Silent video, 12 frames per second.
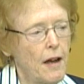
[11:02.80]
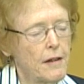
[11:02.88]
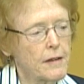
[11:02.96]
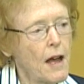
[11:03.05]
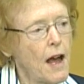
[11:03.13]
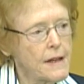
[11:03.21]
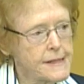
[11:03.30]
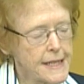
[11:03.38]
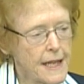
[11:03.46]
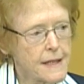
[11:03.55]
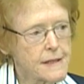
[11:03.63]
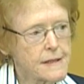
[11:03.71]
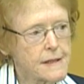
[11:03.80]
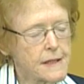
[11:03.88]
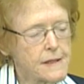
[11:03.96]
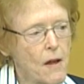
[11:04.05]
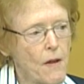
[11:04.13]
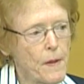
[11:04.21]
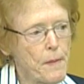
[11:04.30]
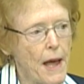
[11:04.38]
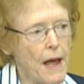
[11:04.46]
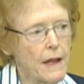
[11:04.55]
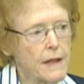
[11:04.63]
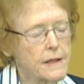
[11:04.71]
contest that's on the
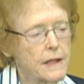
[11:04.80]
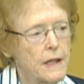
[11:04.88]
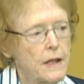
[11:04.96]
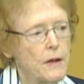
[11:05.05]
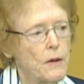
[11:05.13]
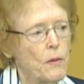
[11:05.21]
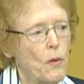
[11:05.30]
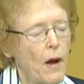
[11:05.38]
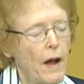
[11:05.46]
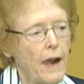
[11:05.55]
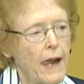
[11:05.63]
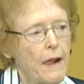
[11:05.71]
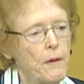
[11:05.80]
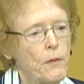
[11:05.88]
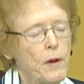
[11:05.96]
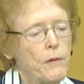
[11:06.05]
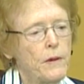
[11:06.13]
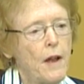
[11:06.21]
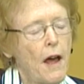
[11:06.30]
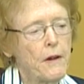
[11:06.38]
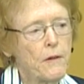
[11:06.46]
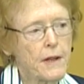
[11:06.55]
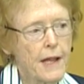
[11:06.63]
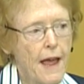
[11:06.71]
ballot, why we would not
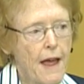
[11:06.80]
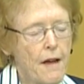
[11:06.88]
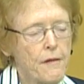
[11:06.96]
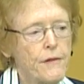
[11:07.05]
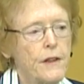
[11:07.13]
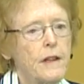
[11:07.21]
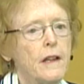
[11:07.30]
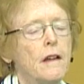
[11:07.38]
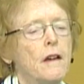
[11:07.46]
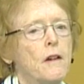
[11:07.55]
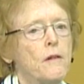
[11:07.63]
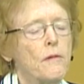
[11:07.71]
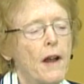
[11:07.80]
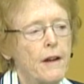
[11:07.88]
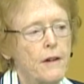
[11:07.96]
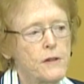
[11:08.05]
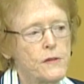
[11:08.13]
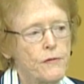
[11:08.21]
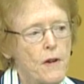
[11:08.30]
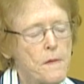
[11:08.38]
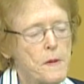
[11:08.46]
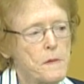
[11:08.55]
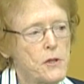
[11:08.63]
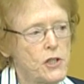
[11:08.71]
only have the records from
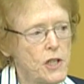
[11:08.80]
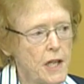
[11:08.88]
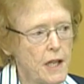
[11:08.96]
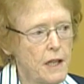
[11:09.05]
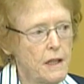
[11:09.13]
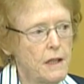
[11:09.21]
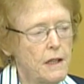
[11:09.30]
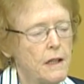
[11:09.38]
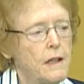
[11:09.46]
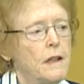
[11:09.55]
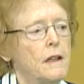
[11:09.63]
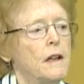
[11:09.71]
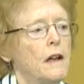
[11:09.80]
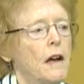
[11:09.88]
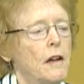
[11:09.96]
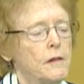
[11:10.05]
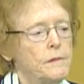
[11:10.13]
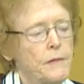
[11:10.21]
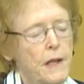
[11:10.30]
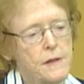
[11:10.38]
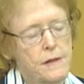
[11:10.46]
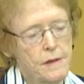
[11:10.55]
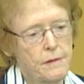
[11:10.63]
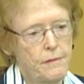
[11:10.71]
the machine, because
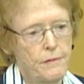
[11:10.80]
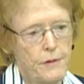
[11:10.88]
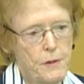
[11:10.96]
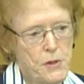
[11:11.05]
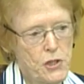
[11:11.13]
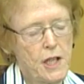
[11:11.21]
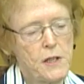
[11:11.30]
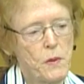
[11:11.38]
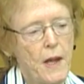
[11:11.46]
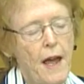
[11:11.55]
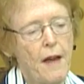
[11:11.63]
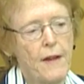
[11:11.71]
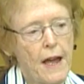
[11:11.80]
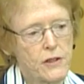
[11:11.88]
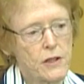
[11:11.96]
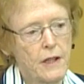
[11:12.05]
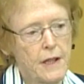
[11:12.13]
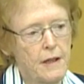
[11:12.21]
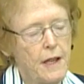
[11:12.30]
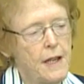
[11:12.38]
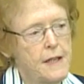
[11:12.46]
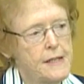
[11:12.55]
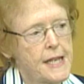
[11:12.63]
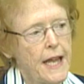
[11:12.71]
the machines we have actually
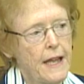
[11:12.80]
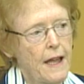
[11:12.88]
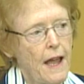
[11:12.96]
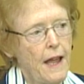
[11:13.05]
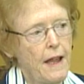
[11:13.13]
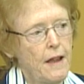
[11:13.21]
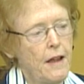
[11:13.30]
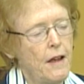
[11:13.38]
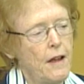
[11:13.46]
take a